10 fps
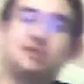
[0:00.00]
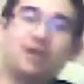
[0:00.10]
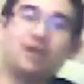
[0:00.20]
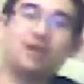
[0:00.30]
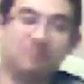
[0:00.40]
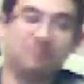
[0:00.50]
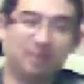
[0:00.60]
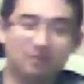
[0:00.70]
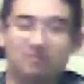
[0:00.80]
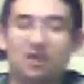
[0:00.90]
like
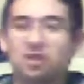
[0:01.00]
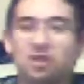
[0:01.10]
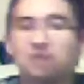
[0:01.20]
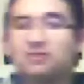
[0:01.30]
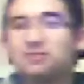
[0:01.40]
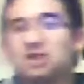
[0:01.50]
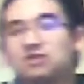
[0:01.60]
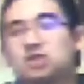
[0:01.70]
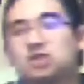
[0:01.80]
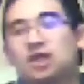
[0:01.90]
Microsoft
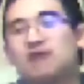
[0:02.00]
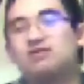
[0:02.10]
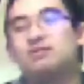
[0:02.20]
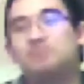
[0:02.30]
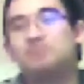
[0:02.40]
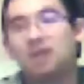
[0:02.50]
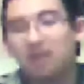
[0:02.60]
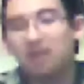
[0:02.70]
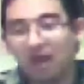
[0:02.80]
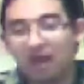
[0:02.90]
themselves don't have a
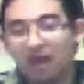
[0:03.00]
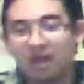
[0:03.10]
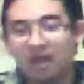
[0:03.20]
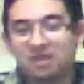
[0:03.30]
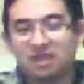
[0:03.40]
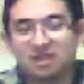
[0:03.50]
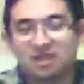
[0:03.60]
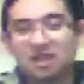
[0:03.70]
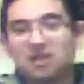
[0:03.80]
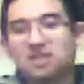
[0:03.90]
a
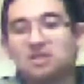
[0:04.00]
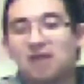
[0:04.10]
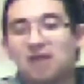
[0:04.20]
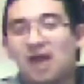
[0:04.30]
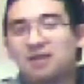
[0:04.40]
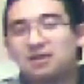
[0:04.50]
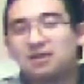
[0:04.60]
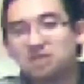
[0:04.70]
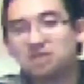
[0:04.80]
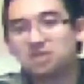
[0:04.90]
dedicated handheld
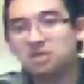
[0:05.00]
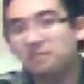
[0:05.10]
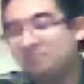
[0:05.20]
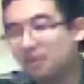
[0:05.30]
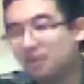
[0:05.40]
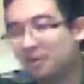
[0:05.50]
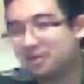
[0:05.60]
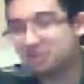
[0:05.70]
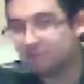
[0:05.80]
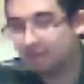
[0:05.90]
system,
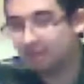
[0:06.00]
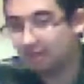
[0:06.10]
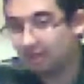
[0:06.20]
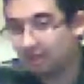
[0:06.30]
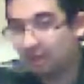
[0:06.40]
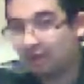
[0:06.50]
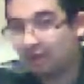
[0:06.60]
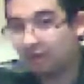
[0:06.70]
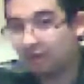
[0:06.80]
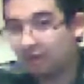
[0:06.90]
but
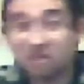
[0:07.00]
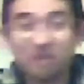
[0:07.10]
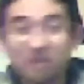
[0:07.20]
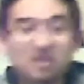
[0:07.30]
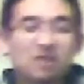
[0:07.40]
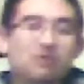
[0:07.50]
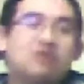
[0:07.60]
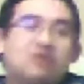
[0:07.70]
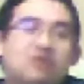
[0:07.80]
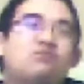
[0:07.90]
they still had to get rid
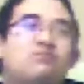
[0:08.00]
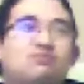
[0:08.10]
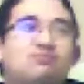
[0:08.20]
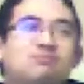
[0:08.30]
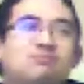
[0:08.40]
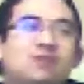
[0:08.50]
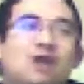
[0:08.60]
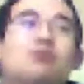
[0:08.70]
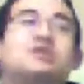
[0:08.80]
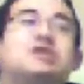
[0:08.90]
of
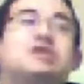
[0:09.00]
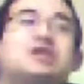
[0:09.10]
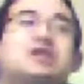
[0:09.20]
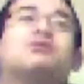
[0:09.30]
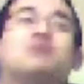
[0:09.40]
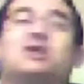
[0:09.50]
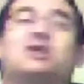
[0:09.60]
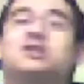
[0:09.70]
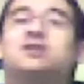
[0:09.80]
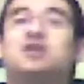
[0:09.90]
characters in Diddy Kong
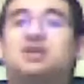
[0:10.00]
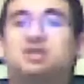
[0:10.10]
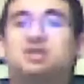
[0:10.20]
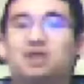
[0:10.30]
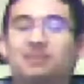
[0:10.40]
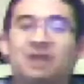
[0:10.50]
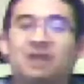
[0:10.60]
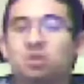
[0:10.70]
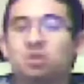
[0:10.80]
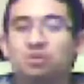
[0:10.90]
Racing DS like
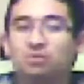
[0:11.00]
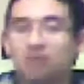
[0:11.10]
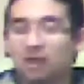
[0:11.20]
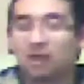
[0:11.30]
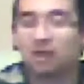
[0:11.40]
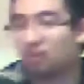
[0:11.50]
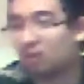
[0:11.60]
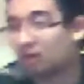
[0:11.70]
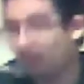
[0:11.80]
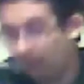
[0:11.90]
Banjo and, and
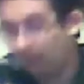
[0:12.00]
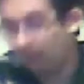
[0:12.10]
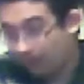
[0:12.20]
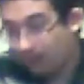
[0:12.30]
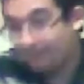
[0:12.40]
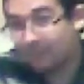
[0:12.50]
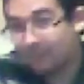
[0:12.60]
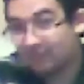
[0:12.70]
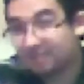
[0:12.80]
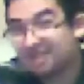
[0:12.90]
Conker.
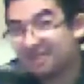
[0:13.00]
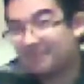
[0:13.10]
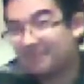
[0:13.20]
But